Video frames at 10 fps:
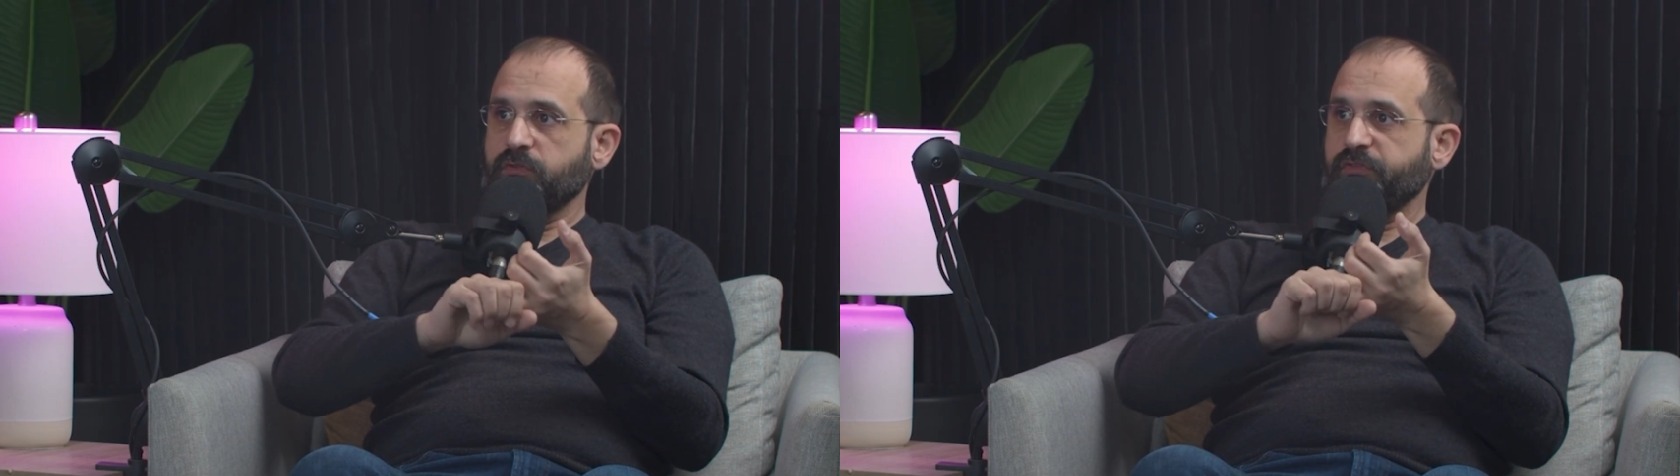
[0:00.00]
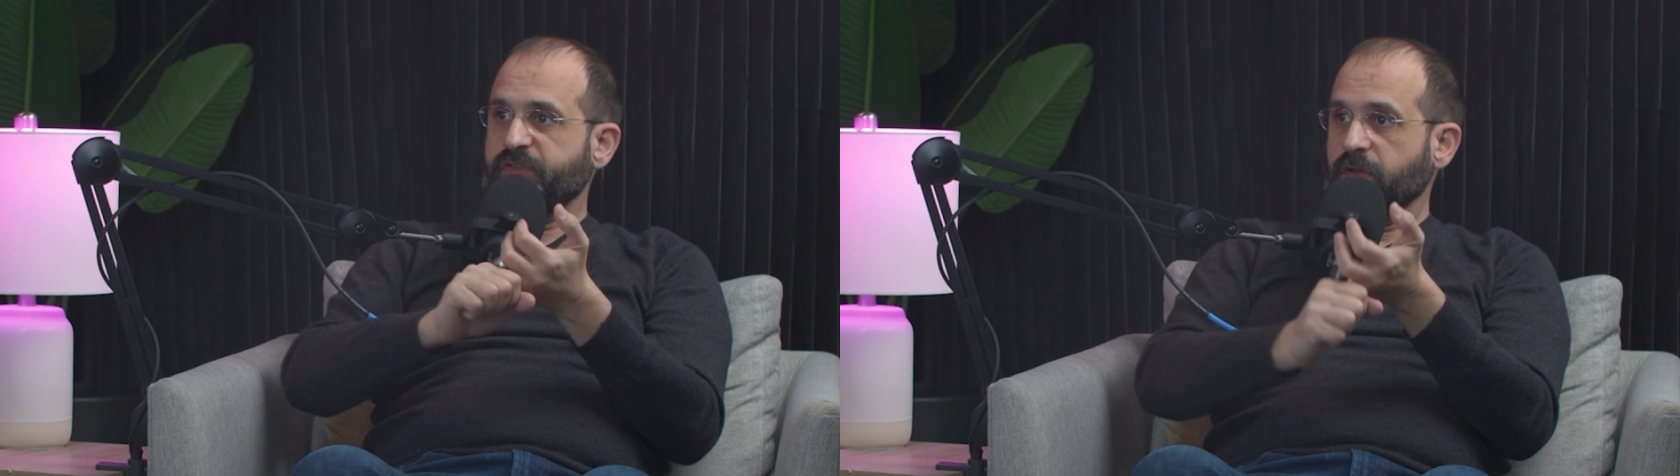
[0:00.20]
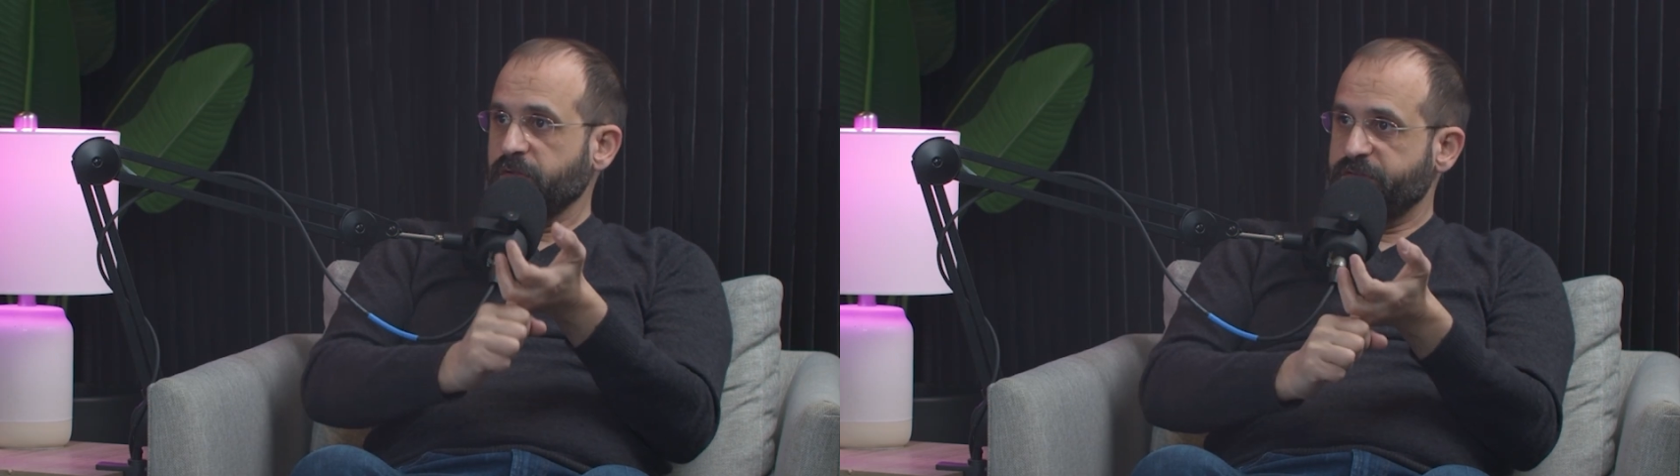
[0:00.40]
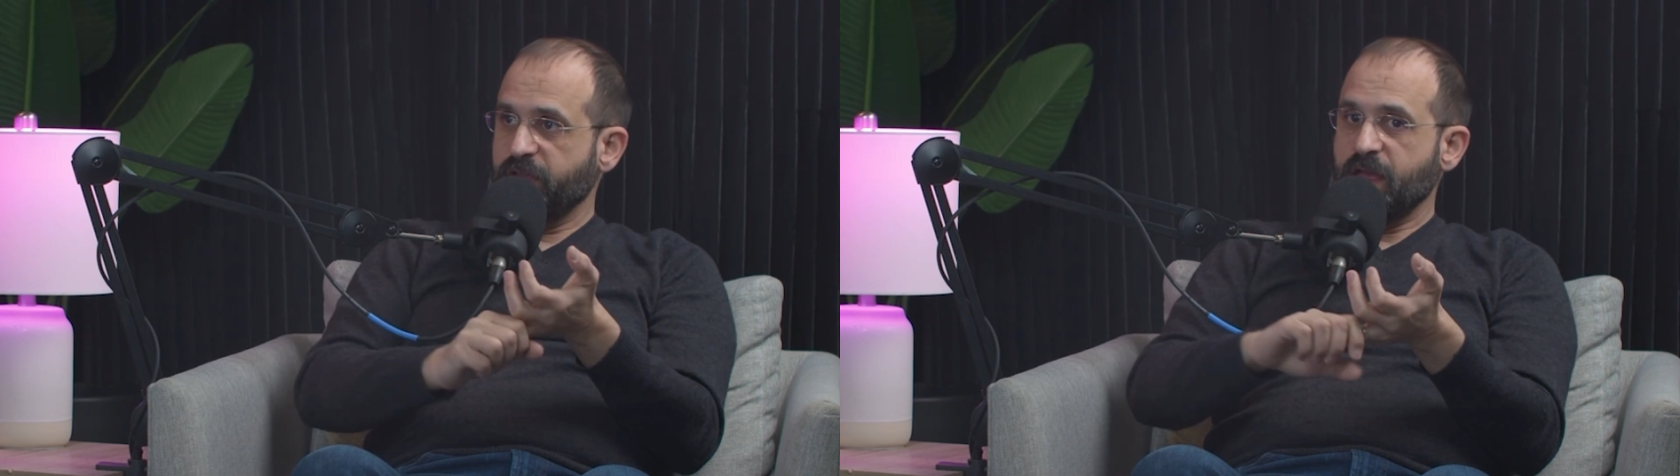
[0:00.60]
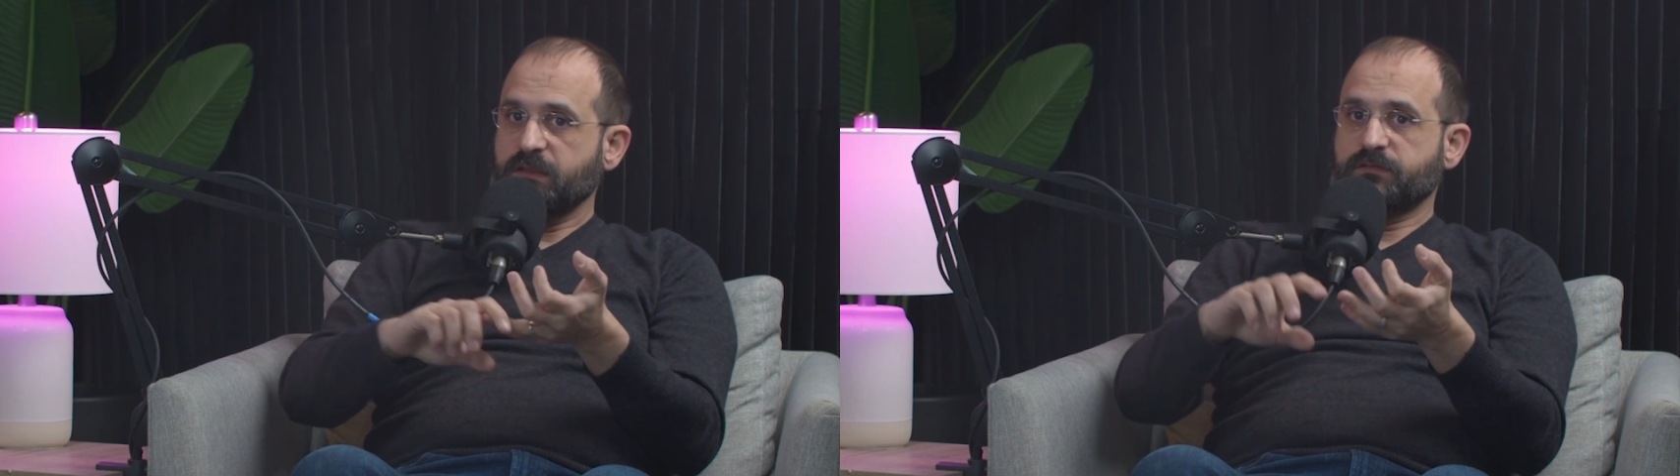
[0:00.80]
skill
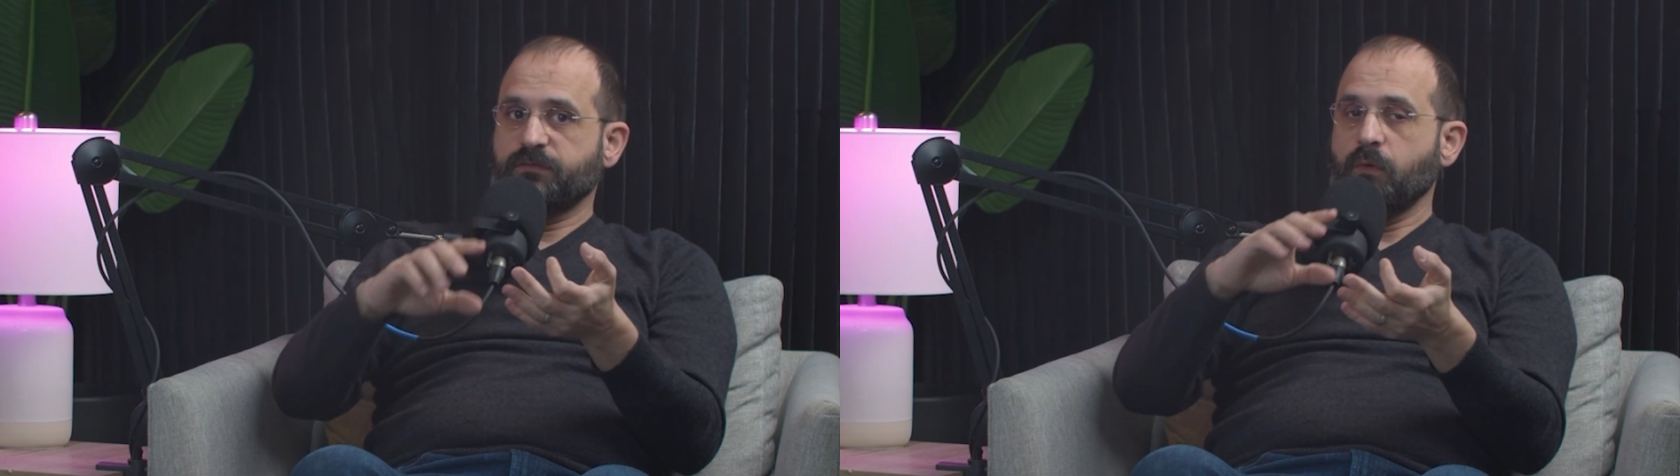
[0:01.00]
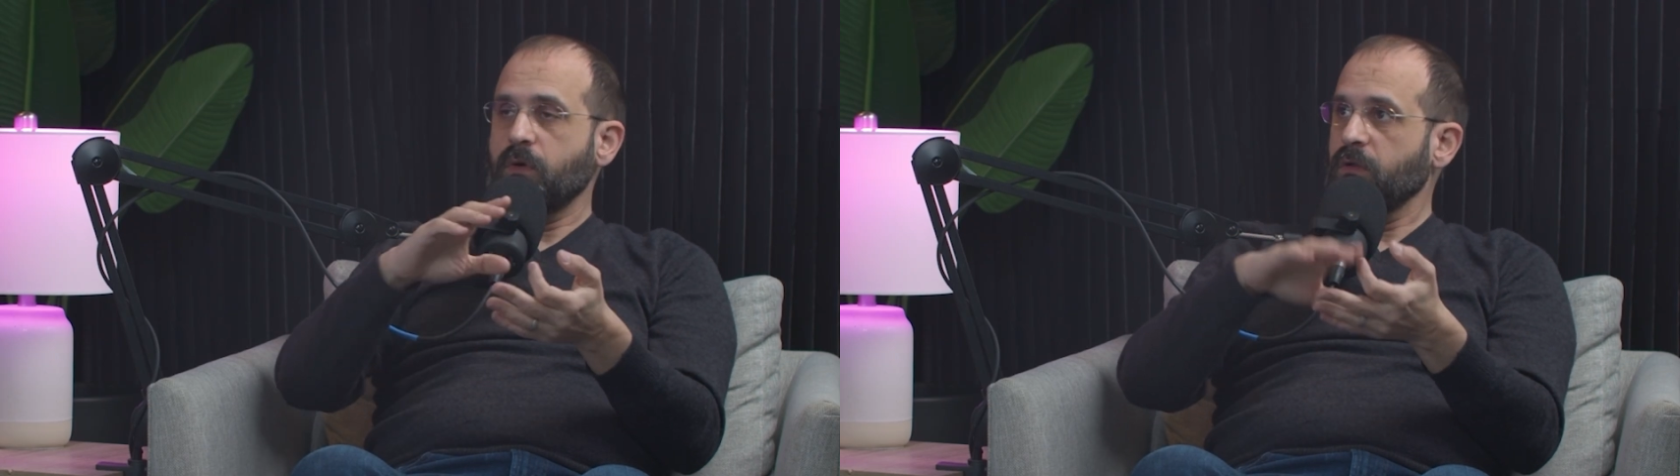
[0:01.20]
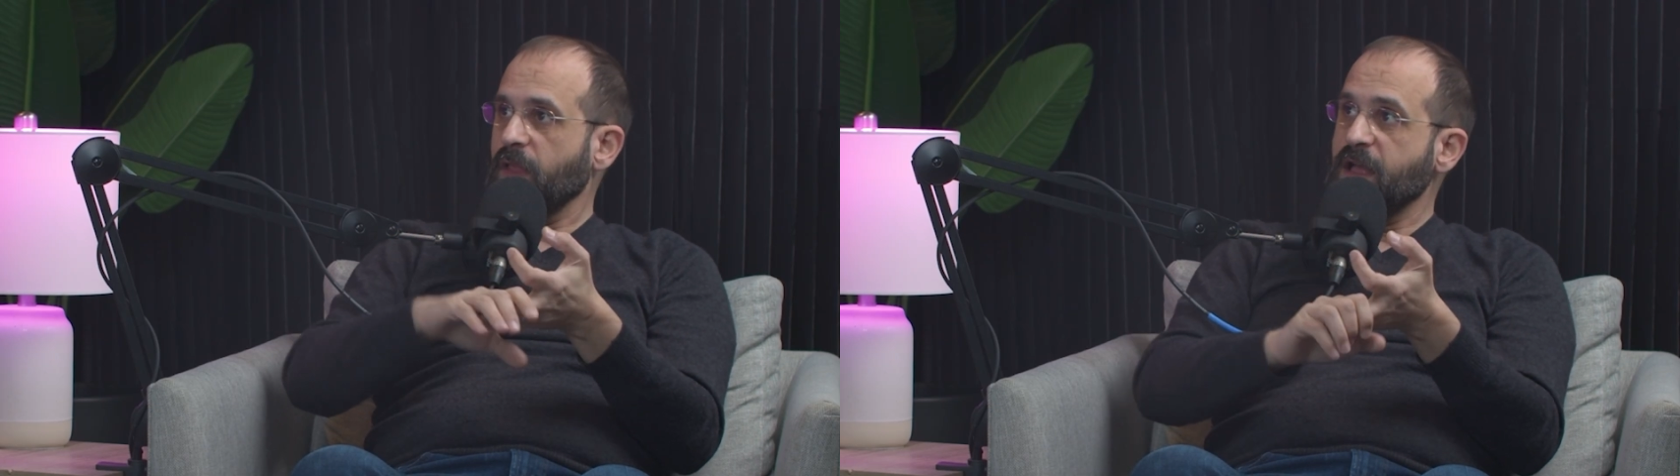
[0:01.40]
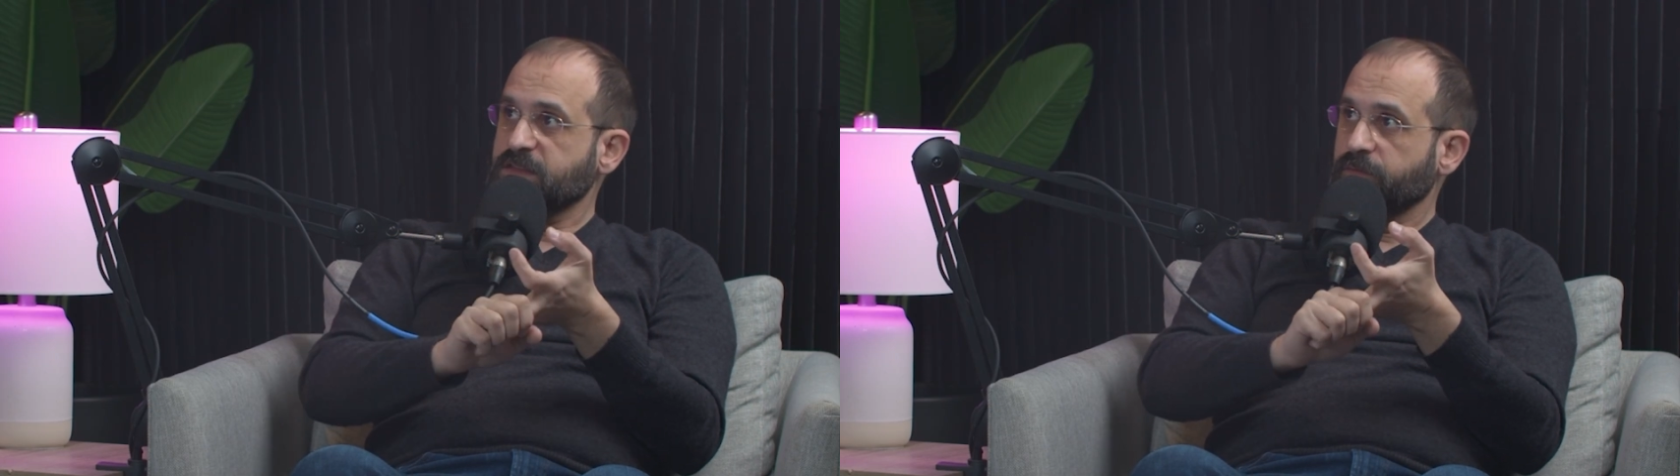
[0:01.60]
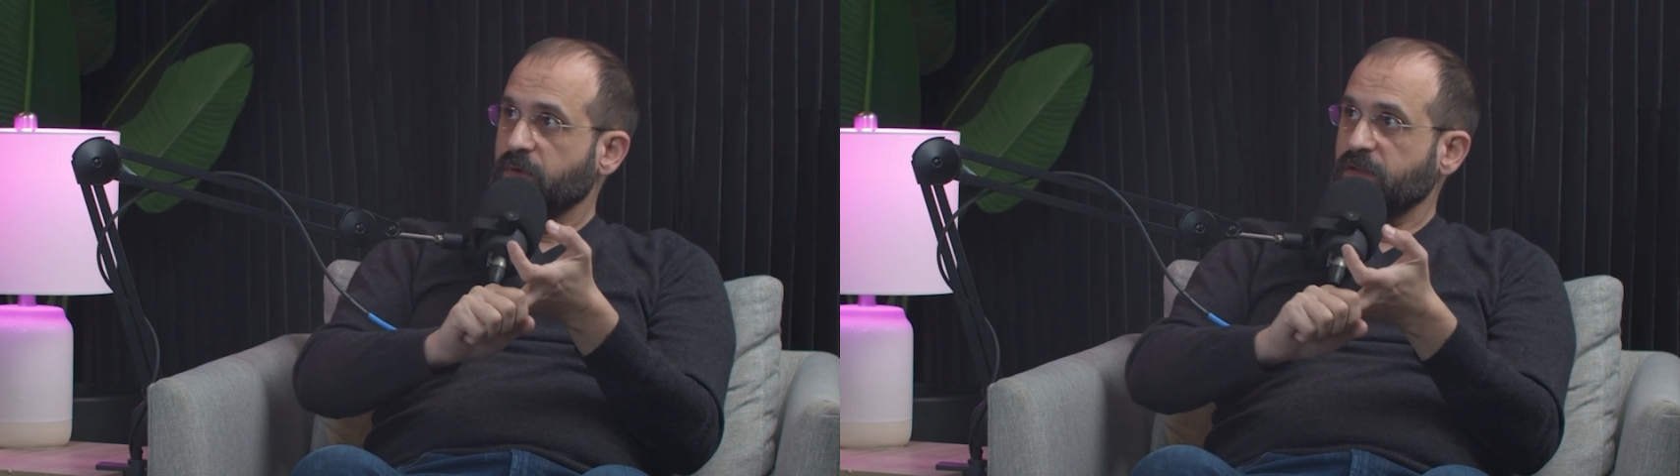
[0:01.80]
sets, for
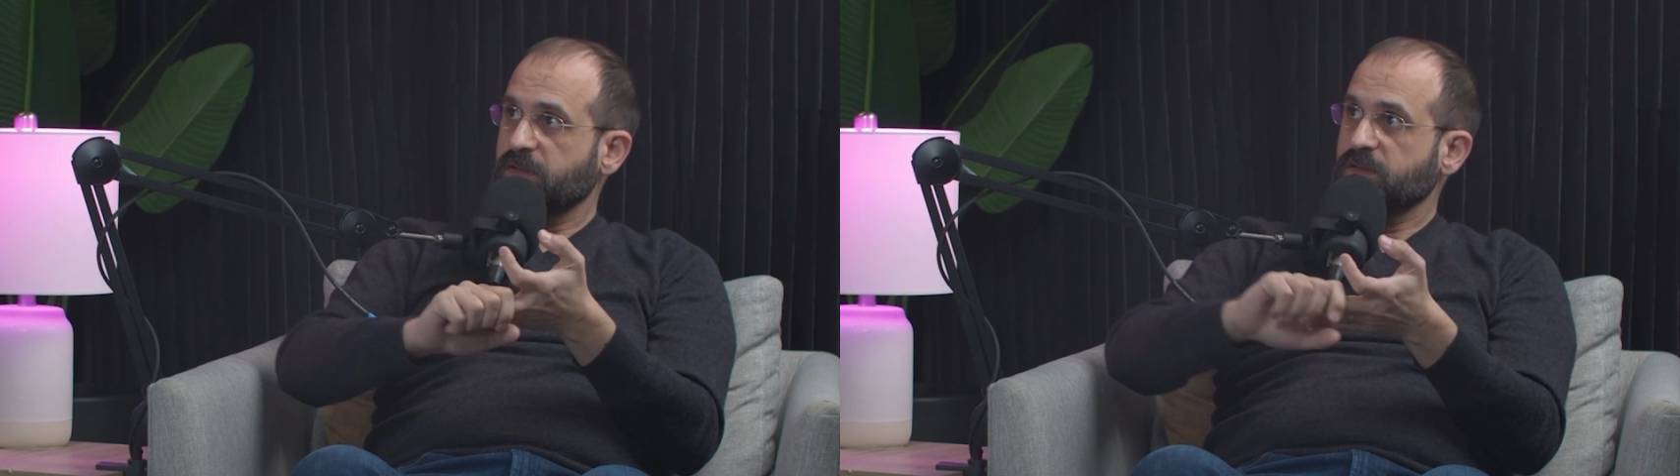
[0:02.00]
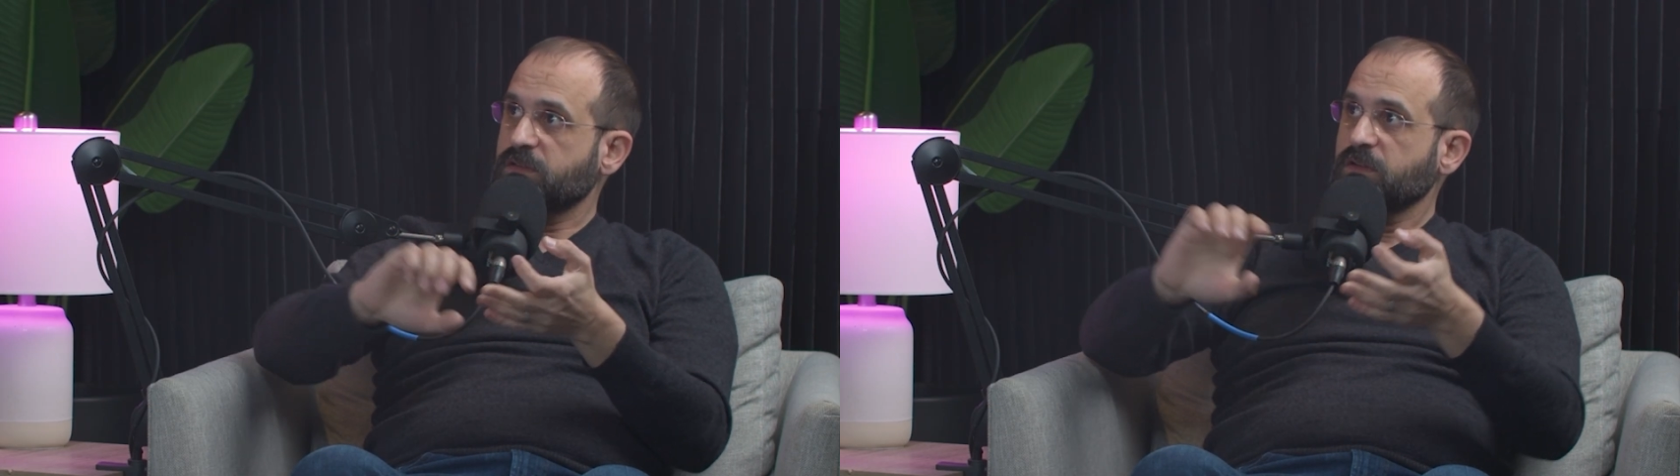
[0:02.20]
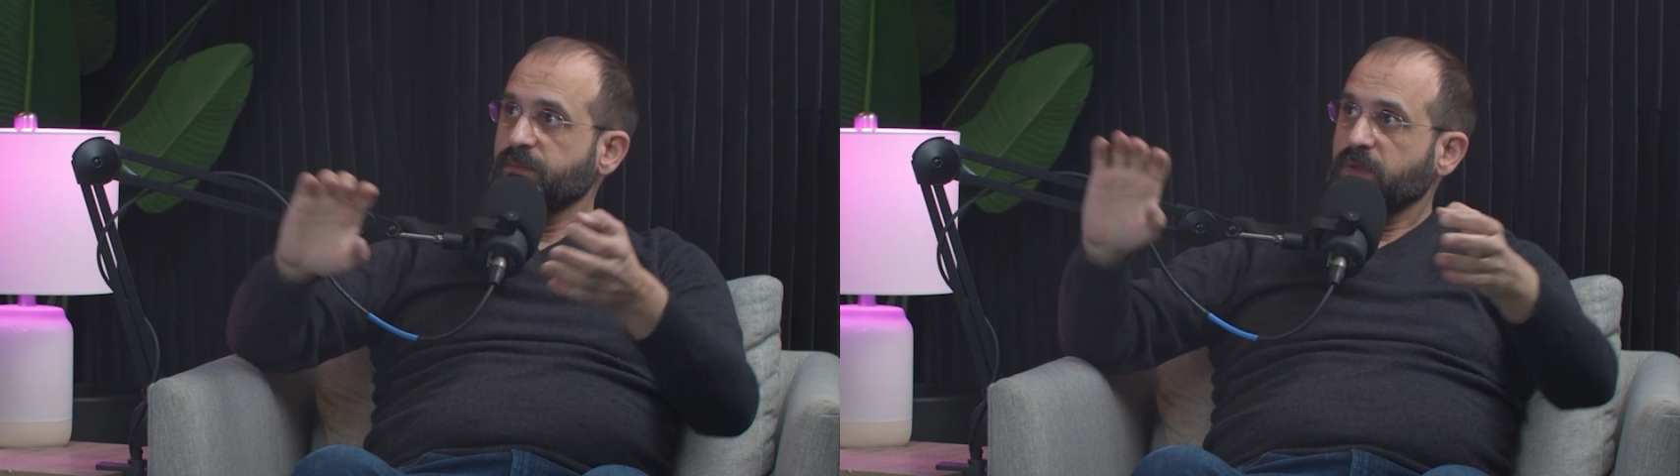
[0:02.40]
lots of reasons,